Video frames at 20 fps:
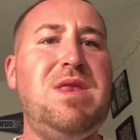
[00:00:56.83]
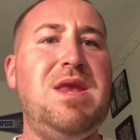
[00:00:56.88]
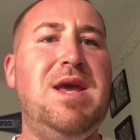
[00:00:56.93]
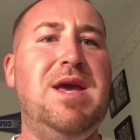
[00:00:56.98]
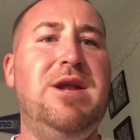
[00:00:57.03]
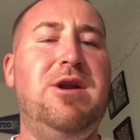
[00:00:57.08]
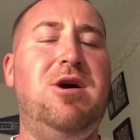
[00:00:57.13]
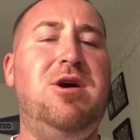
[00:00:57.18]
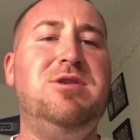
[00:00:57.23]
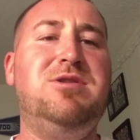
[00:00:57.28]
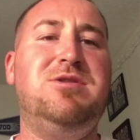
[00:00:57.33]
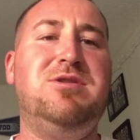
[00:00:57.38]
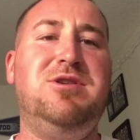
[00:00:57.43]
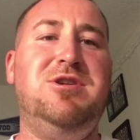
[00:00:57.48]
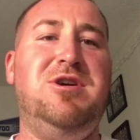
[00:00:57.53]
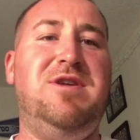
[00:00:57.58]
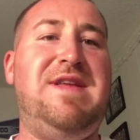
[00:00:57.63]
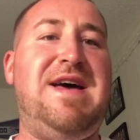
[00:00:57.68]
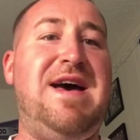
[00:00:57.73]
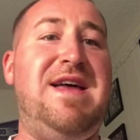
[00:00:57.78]
And also,
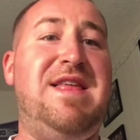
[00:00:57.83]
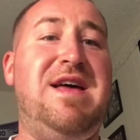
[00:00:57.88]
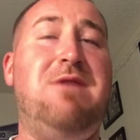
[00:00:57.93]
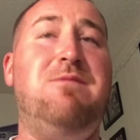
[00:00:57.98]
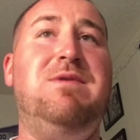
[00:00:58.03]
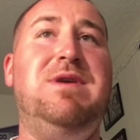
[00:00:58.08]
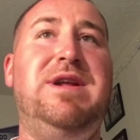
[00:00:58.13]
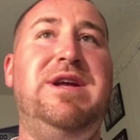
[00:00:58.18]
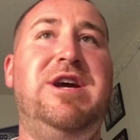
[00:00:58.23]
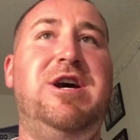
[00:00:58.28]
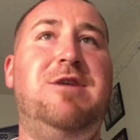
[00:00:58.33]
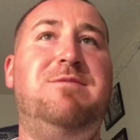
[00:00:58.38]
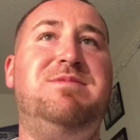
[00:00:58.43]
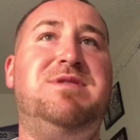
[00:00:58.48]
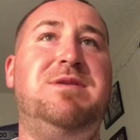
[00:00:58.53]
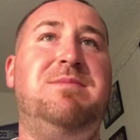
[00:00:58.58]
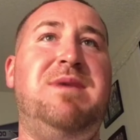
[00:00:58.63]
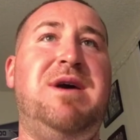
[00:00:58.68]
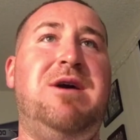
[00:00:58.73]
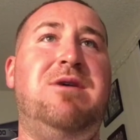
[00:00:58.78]
that really
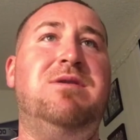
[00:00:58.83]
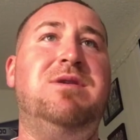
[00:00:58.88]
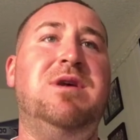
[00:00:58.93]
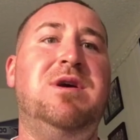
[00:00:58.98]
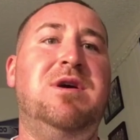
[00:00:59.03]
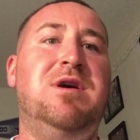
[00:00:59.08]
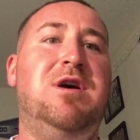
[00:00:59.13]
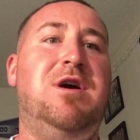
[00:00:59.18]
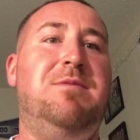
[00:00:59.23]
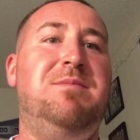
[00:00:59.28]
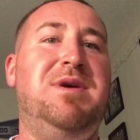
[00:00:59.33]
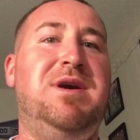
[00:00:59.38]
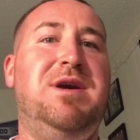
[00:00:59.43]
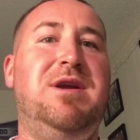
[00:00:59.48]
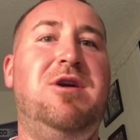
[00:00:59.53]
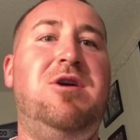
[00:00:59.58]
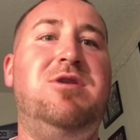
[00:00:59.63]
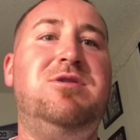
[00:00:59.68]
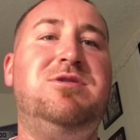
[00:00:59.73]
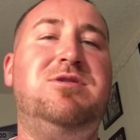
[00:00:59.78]
helps him out.
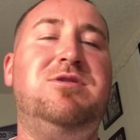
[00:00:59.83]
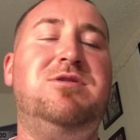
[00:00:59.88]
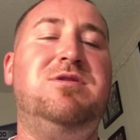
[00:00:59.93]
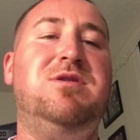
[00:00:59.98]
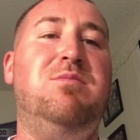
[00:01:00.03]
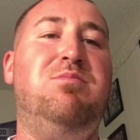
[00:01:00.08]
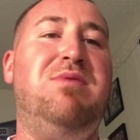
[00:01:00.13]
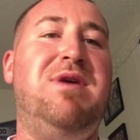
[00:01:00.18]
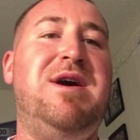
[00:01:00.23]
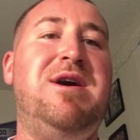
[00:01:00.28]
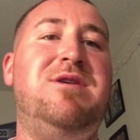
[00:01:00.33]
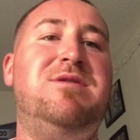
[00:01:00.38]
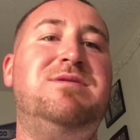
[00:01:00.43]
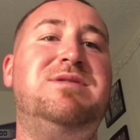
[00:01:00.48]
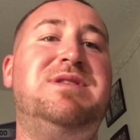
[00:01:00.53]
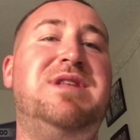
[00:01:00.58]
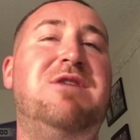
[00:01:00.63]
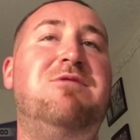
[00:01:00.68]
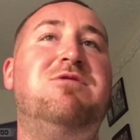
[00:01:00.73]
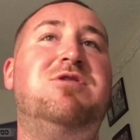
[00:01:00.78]
And also, the
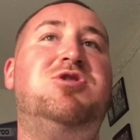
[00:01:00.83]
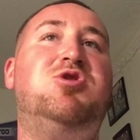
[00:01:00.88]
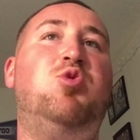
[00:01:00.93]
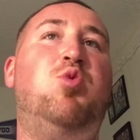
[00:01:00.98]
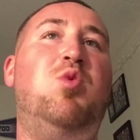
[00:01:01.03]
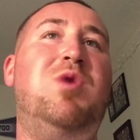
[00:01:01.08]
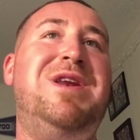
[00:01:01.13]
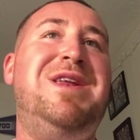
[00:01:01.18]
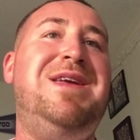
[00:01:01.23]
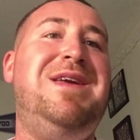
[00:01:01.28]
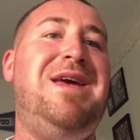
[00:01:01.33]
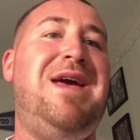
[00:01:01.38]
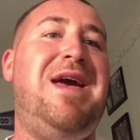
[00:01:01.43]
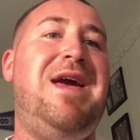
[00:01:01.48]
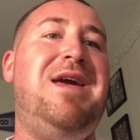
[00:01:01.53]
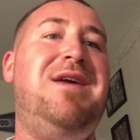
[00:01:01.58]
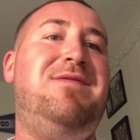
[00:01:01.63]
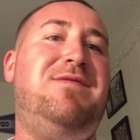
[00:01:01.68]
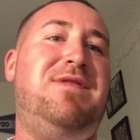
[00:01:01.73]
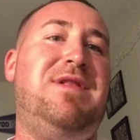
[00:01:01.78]
Browns, they were
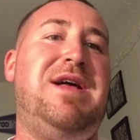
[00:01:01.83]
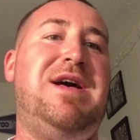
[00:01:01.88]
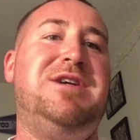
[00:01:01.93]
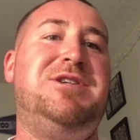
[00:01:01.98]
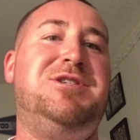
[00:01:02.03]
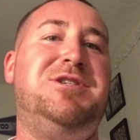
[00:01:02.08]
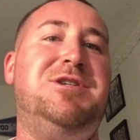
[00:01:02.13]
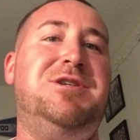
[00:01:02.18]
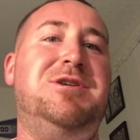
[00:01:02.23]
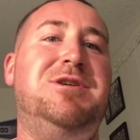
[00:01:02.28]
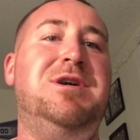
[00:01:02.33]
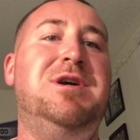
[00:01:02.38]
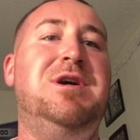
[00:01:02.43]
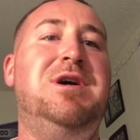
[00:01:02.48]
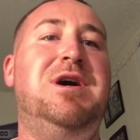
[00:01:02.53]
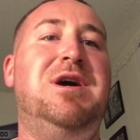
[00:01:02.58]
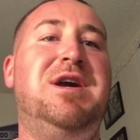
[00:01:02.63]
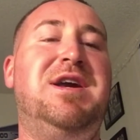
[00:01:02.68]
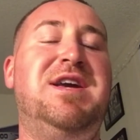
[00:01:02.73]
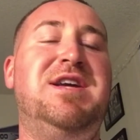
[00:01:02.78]
28th last year
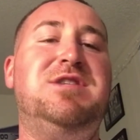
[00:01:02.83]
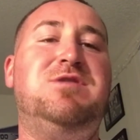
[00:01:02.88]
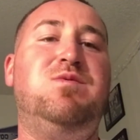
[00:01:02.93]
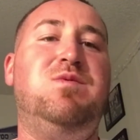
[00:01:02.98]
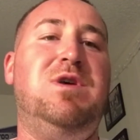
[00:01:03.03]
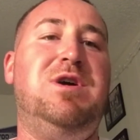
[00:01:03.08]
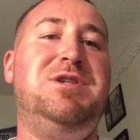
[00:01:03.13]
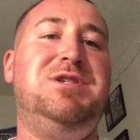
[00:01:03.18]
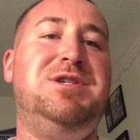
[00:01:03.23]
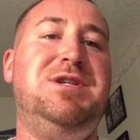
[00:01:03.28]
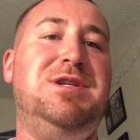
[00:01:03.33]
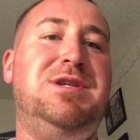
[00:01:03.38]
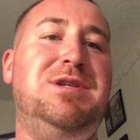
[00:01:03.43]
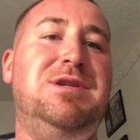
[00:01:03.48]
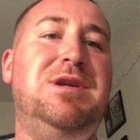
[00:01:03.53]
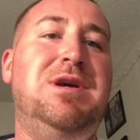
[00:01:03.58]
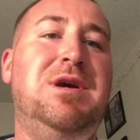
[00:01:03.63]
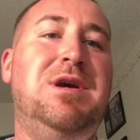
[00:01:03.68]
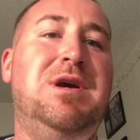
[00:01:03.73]
against rushing,